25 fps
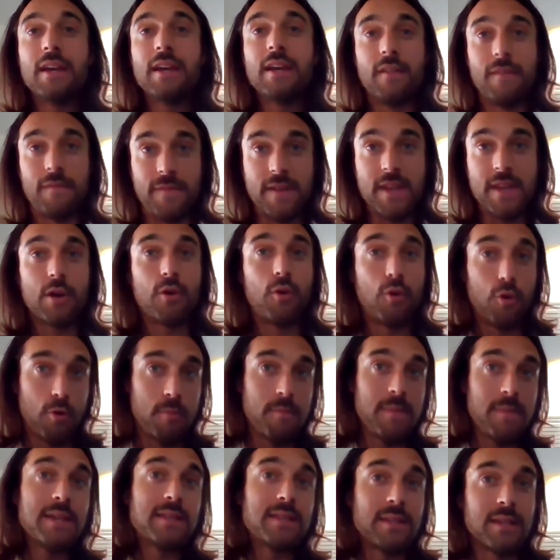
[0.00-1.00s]
via
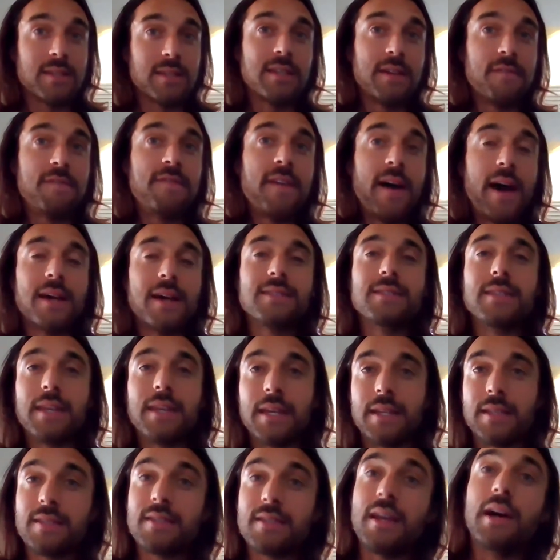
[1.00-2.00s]
hormesis of fasting
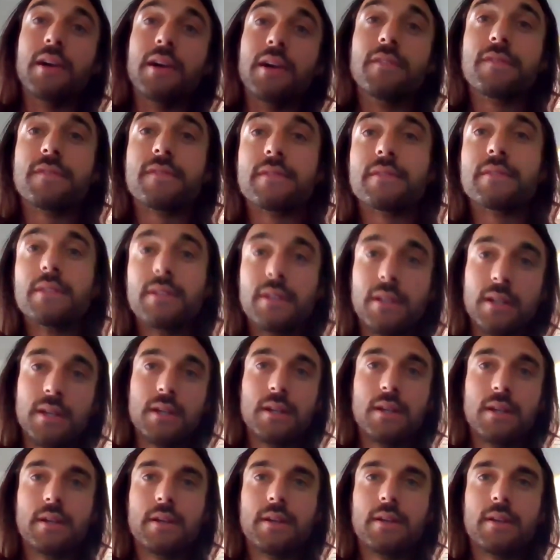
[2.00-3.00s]
itself.
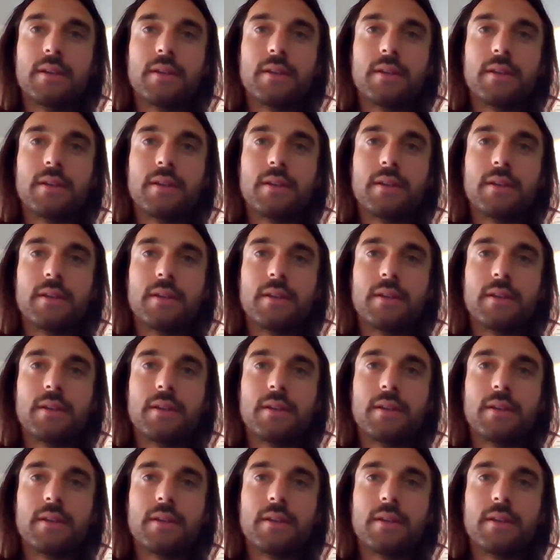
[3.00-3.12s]
Mm-hmm. And